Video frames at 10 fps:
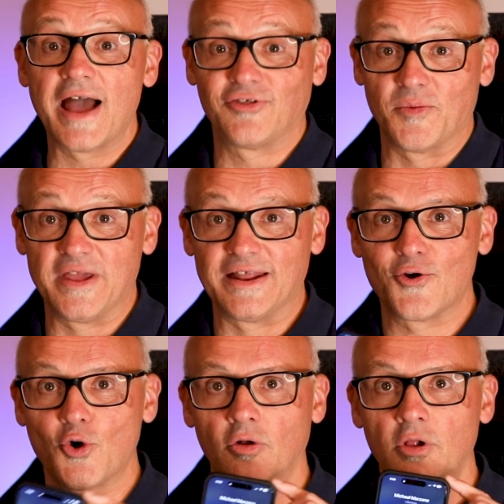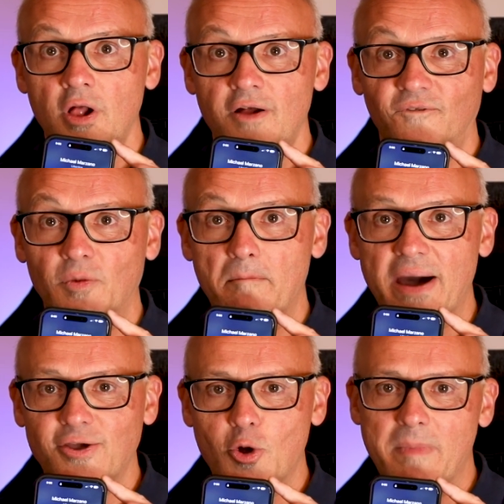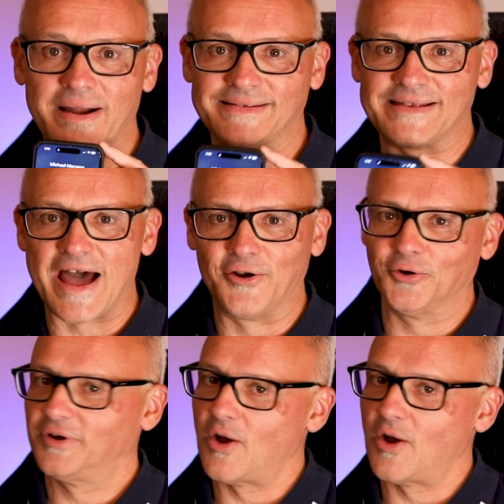Actually, I'm getting a call from Michael Marzano.